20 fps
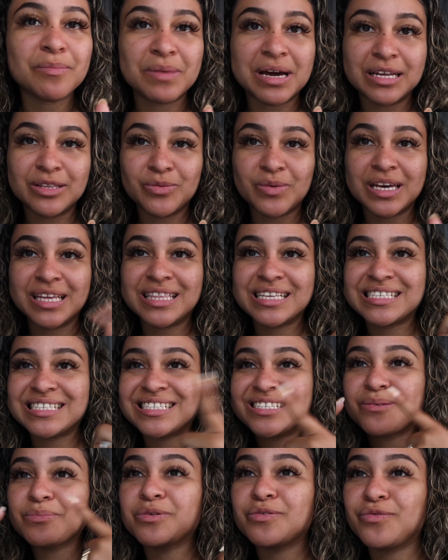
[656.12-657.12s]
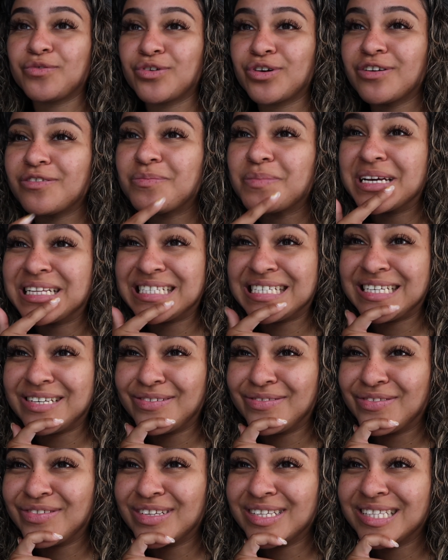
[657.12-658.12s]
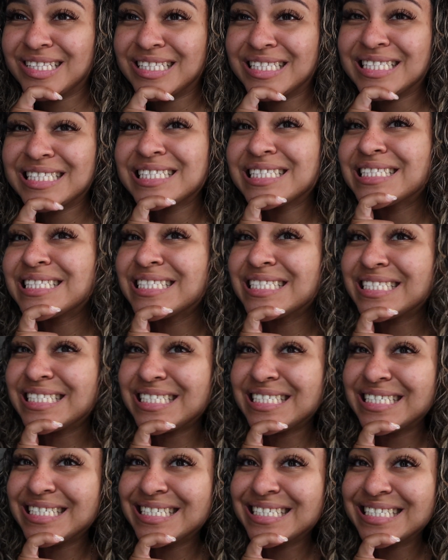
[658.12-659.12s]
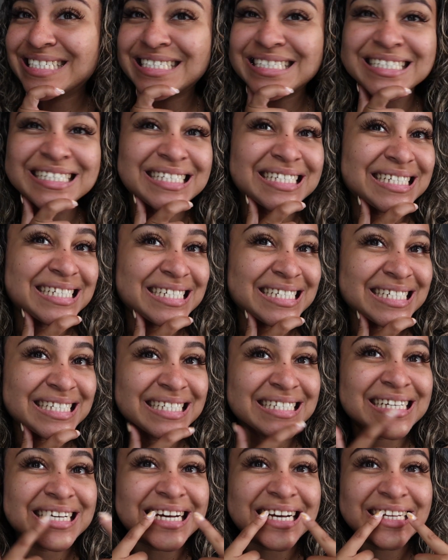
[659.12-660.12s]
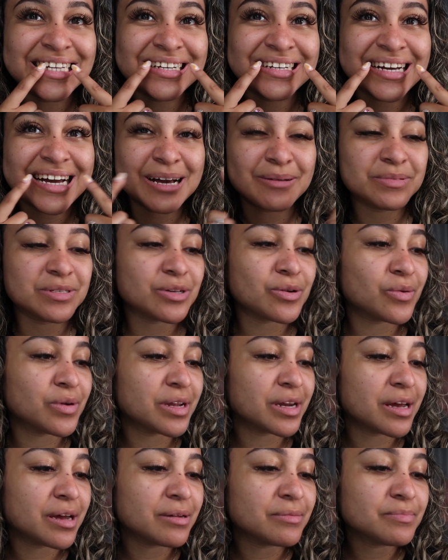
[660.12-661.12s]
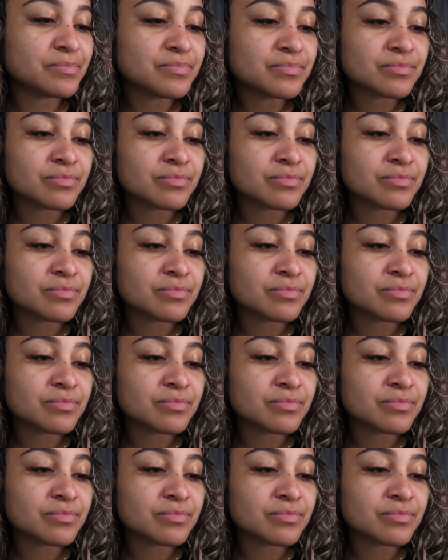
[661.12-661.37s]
By the way, this is a before of my teeth. See? Got little gaps going on.